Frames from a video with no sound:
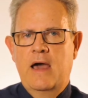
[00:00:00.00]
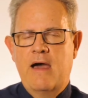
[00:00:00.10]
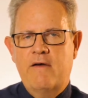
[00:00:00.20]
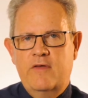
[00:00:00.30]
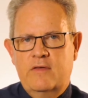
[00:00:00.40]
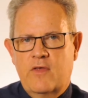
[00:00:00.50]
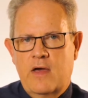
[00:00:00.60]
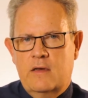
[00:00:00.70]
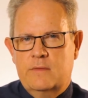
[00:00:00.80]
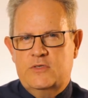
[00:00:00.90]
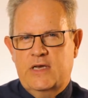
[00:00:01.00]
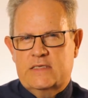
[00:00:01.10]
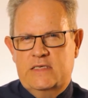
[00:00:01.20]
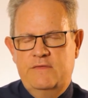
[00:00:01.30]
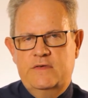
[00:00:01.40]
Having that
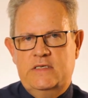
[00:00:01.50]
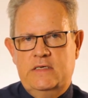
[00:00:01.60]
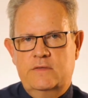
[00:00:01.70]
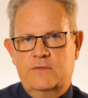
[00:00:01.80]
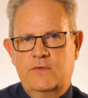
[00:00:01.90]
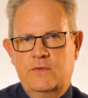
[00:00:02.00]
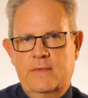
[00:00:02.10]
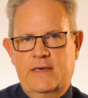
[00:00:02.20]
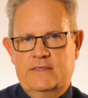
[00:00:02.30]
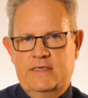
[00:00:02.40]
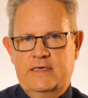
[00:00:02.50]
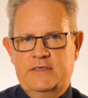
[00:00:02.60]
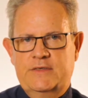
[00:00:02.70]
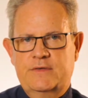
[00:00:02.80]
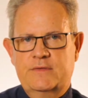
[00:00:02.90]
objectivity through
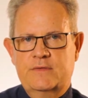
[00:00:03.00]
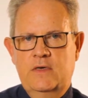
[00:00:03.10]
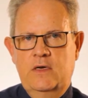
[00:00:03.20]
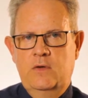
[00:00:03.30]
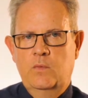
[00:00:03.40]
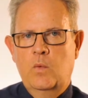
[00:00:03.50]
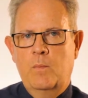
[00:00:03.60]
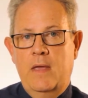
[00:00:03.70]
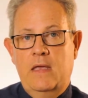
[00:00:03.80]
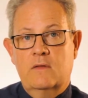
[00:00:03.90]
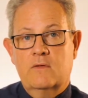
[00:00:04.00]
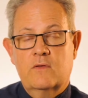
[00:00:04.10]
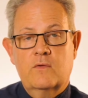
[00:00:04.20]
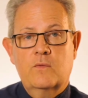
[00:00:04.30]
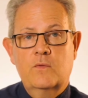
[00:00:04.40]
meditation will
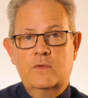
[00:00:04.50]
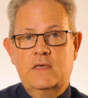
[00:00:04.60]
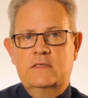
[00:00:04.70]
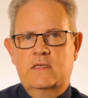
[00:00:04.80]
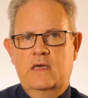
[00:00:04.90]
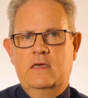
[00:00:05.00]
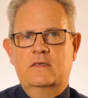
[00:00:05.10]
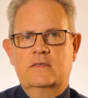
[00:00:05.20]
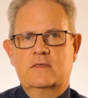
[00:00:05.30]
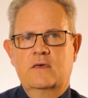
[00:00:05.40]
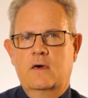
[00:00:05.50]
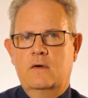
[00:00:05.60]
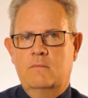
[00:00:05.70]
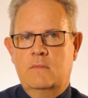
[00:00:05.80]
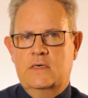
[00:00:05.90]
mean that all these things
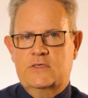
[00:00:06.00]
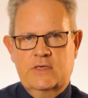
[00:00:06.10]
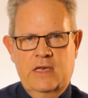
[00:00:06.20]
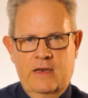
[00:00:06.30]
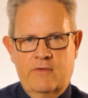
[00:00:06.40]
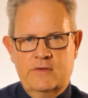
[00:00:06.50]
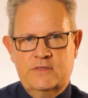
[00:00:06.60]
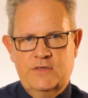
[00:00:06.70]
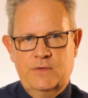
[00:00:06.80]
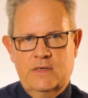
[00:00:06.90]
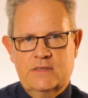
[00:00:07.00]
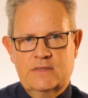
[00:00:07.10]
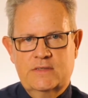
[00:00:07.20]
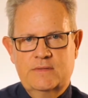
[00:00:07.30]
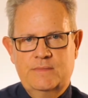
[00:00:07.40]
are much clearer to
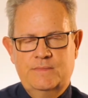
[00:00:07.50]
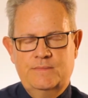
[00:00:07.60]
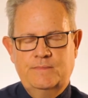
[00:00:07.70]
us.